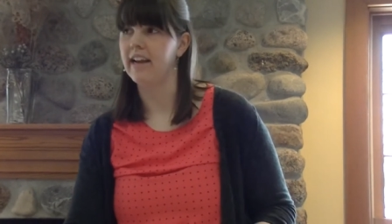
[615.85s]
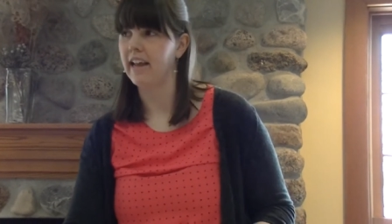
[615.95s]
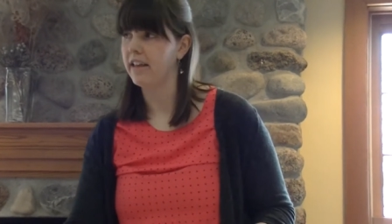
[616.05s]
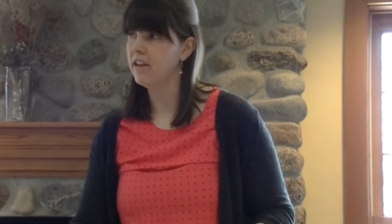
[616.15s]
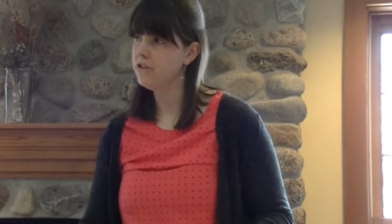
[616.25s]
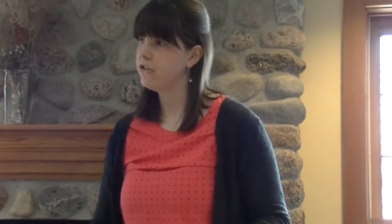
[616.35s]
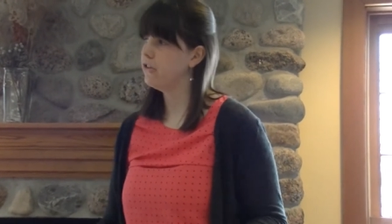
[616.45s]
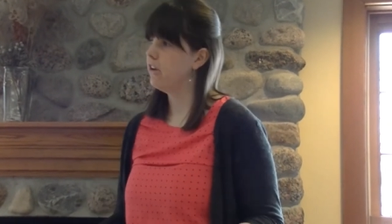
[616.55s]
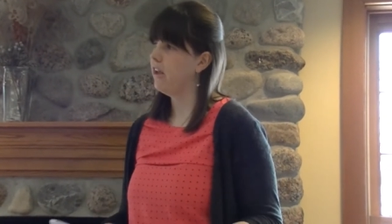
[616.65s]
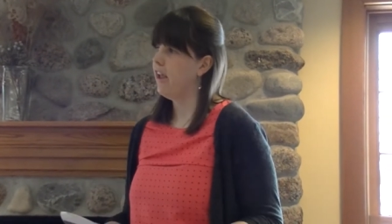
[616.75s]
in English
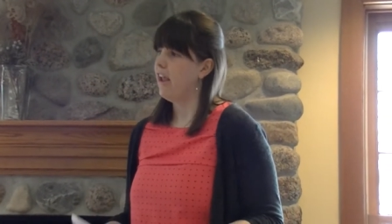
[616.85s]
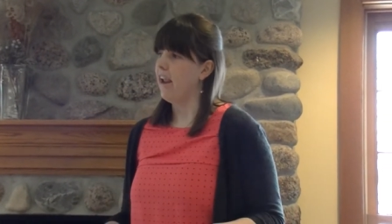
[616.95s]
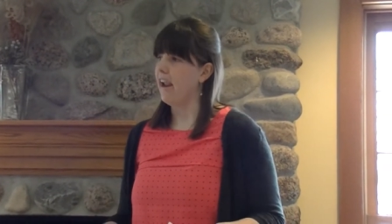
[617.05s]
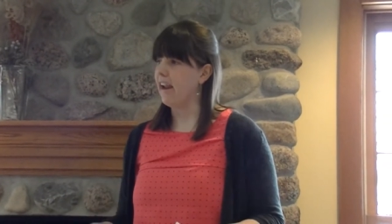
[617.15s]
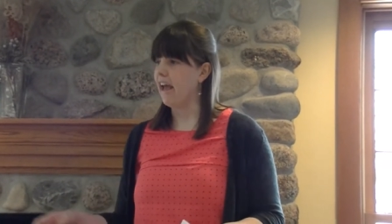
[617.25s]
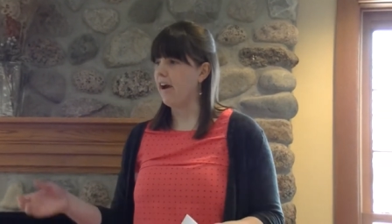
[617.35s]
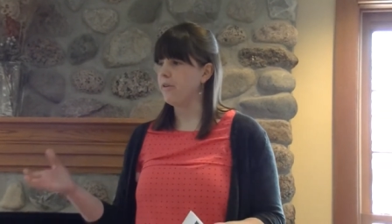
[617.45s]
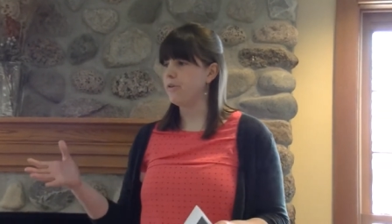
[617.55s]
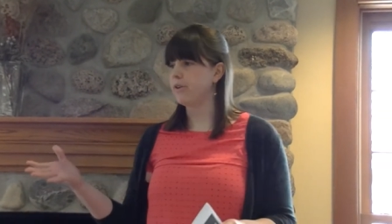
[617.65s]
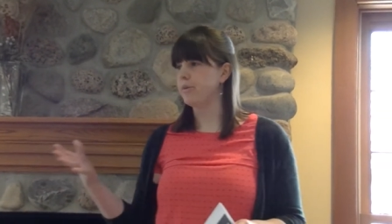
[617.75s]
and
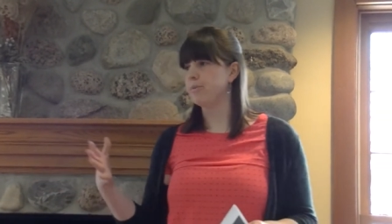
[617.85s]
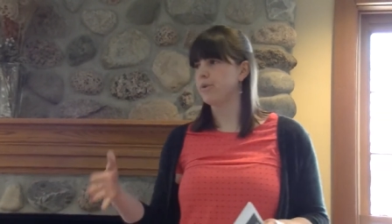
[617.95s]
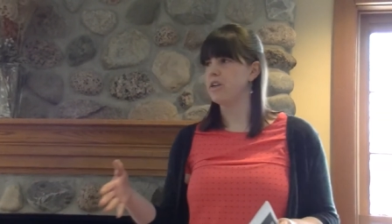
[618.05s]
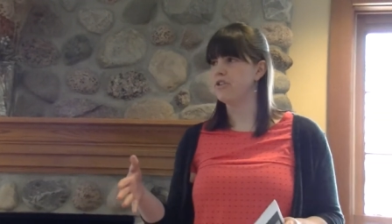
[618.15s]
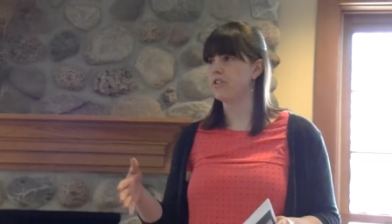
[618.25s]
how you can bridge